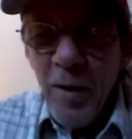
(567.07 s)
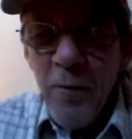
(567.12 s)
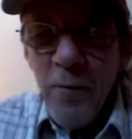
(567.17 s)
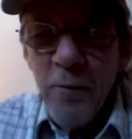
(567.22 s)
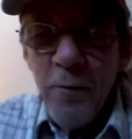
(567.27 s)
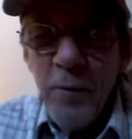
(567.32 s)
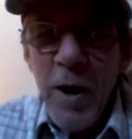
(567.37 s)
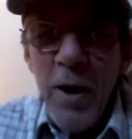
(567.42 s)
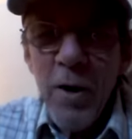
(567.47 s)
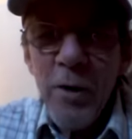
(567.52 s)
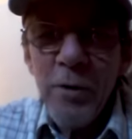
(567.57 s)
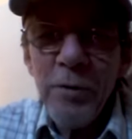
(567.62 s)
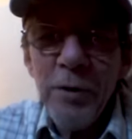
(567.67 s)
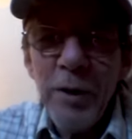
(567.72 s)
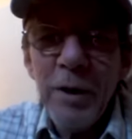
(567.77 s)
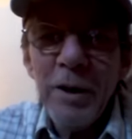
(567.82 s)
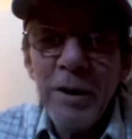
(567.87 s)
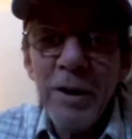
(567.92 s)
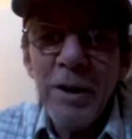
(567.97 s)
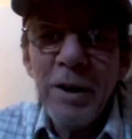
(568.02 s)
fair
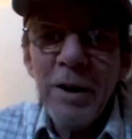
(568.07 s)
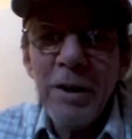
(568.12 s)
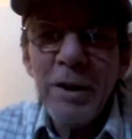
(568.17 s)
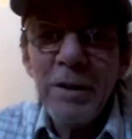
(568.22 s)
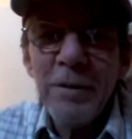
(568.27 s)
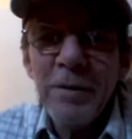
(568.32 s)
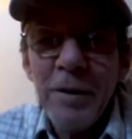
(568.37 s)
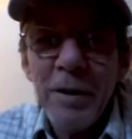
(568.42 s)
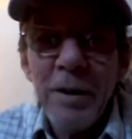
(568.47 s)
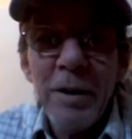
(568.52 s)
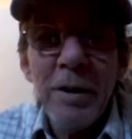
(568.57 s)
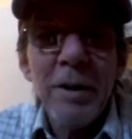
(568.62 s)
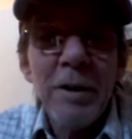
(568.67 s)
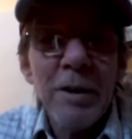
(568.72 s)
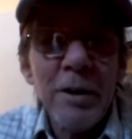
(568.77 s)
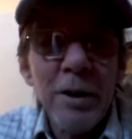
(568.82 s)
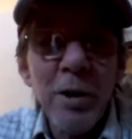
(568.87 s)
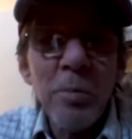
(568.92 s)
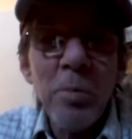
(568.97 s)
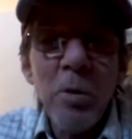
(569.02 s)
thinking,
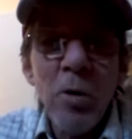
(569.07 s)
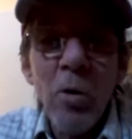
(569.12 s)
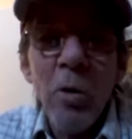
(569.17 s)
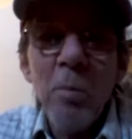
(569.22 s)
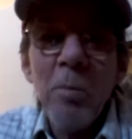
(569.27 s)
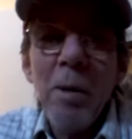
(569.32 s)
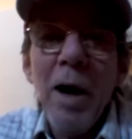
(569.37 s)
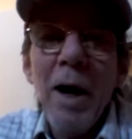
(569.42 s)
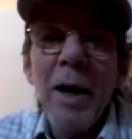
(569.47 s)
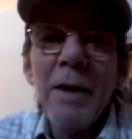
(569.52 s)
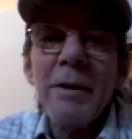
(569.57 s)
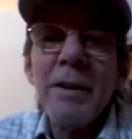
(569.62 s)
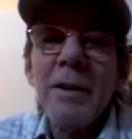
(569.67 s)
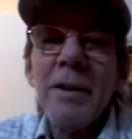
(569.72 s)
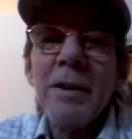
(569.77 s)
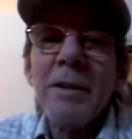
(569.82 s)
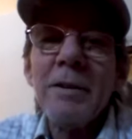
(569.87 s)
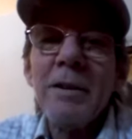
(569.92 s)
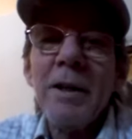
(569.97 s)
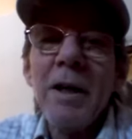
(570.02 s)
liberal
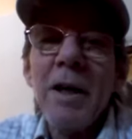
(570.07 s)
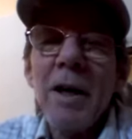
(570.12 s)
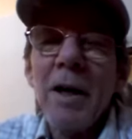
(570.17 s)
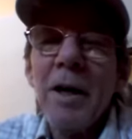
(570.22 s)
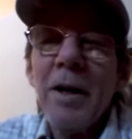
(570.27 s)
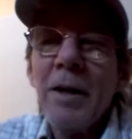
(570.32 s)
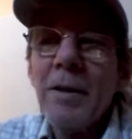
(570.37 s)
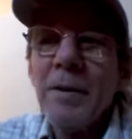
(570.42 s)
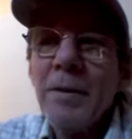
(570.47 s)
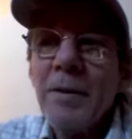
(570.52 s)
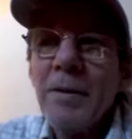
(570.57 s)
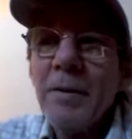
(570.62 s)
minded uh,